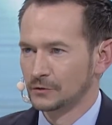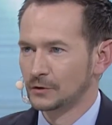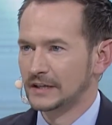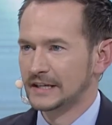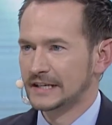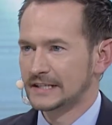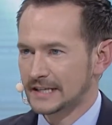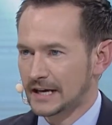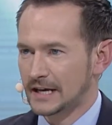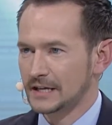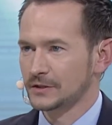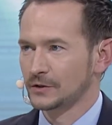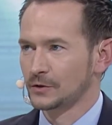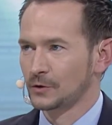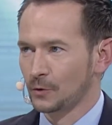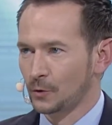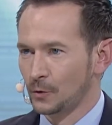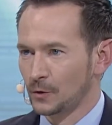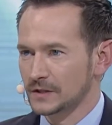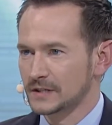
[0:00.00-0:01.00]
So Industry
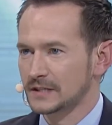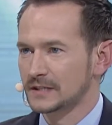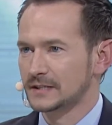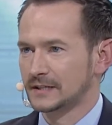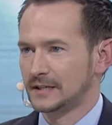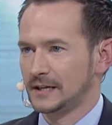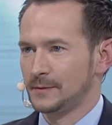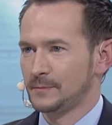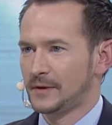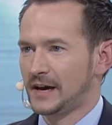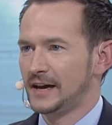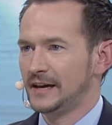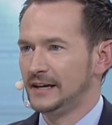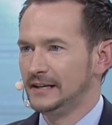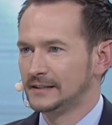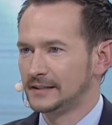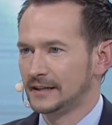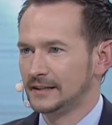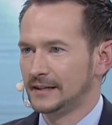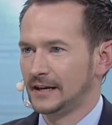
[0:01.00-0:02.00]
4.0 is a
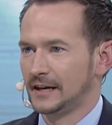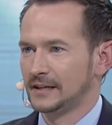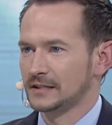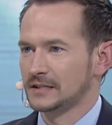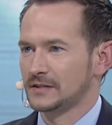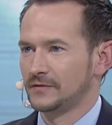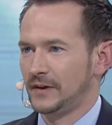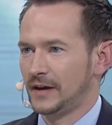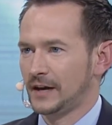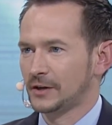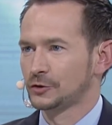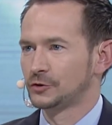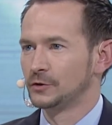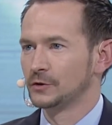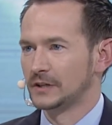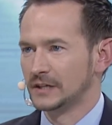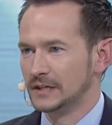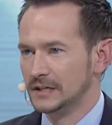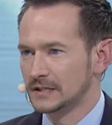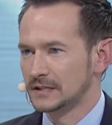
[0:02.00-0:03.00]
big topic.
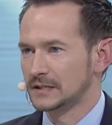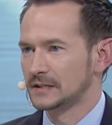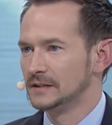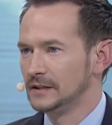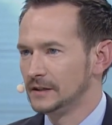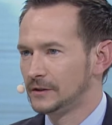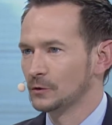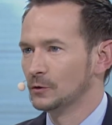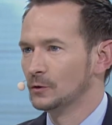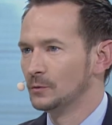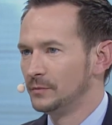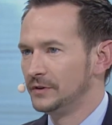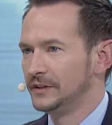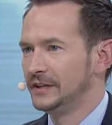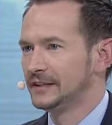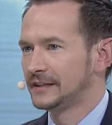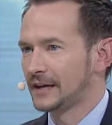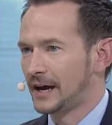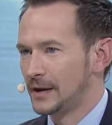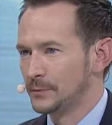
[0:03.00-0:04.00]
Smart components
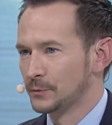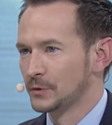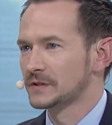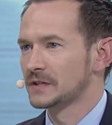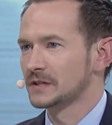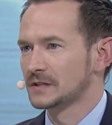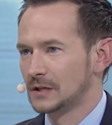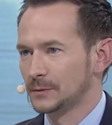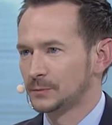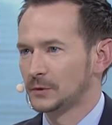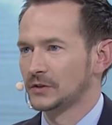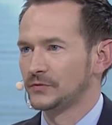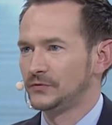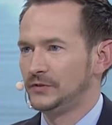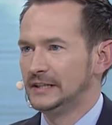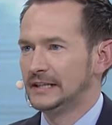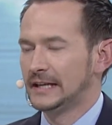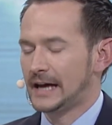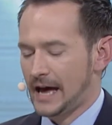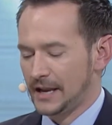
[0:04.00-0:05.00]
are not an absolute
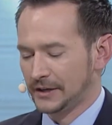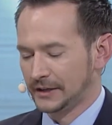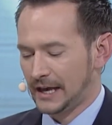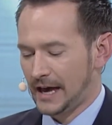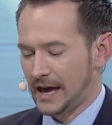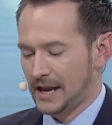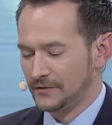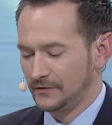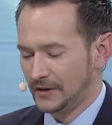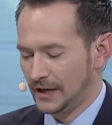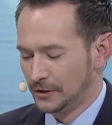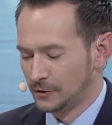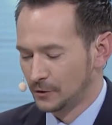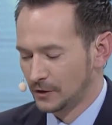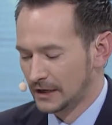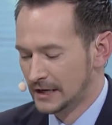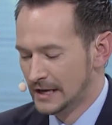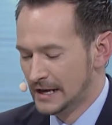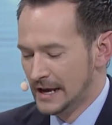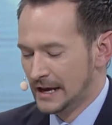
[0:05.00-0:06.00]
must. There are lots
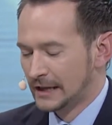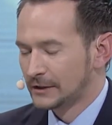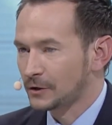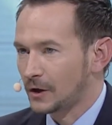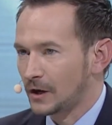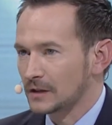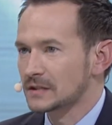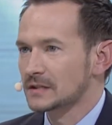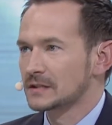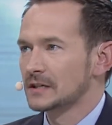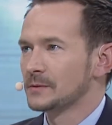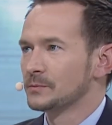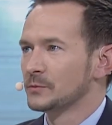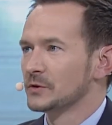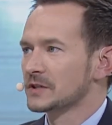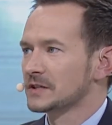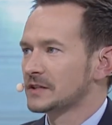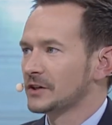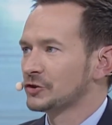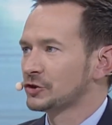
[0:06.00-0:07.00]
of other applications,
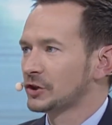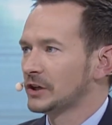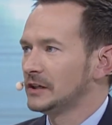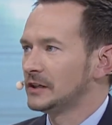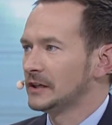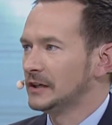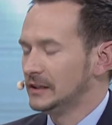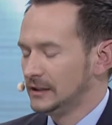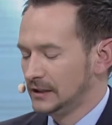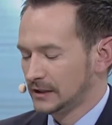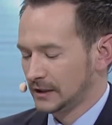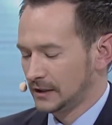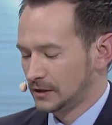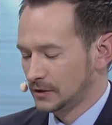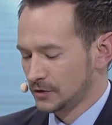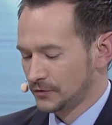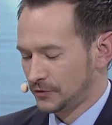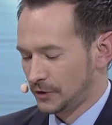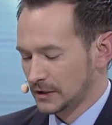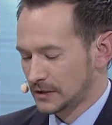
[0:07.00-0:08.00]
but we need to
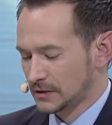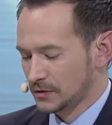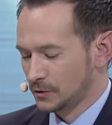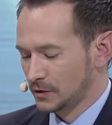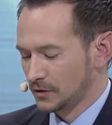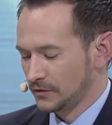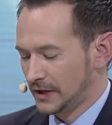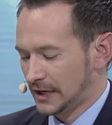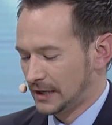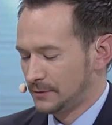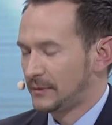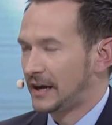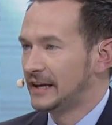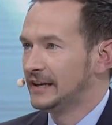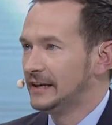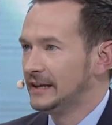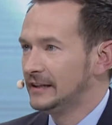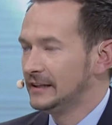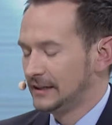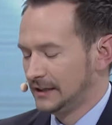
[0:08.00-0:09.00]
make a step in that
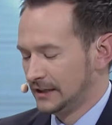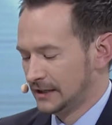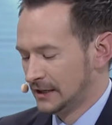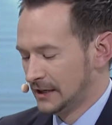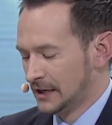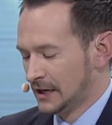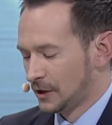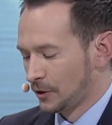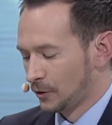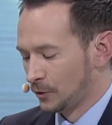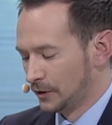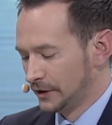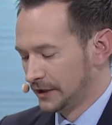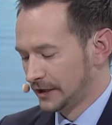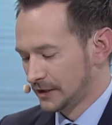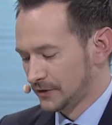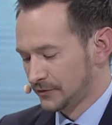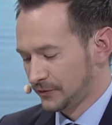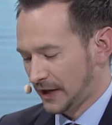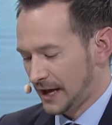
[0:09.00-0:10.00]
direction nevertheless.
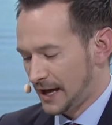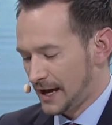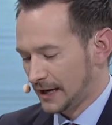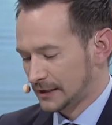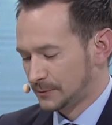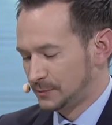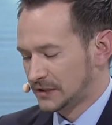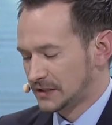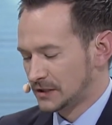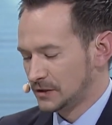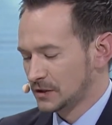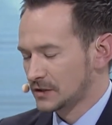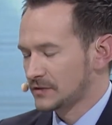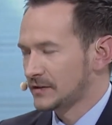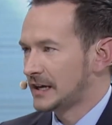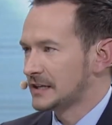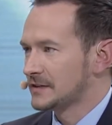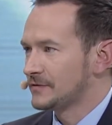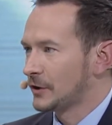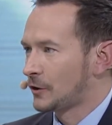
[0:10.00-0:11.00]
Now, just to put
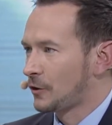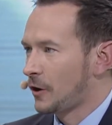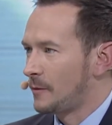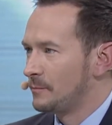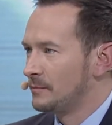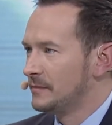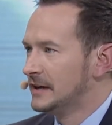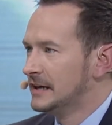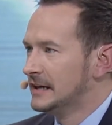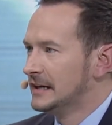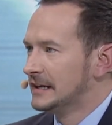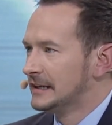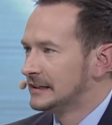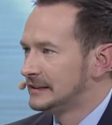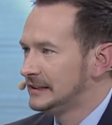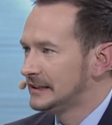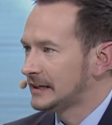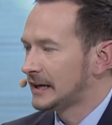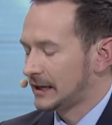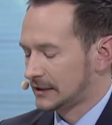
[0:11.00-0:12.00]
this out there as we draw
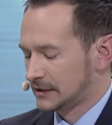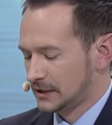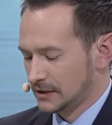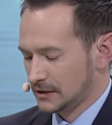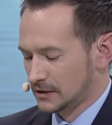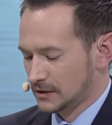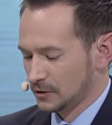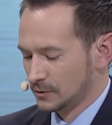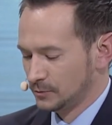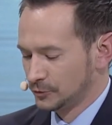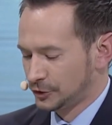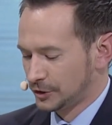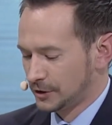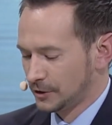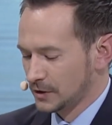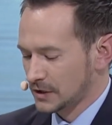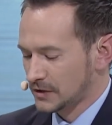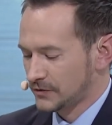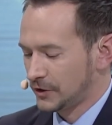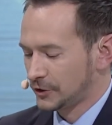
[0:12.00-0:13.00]
to a close, please
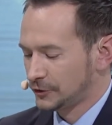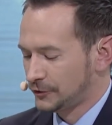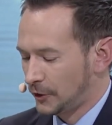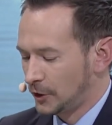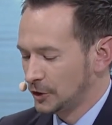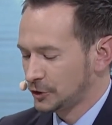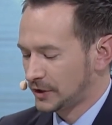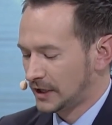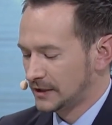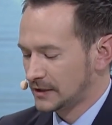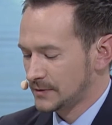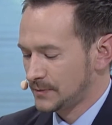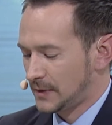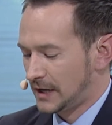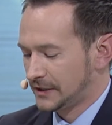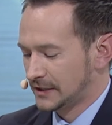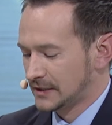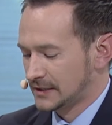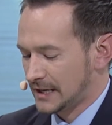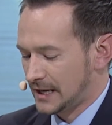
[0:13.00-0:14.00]
complete this sentence.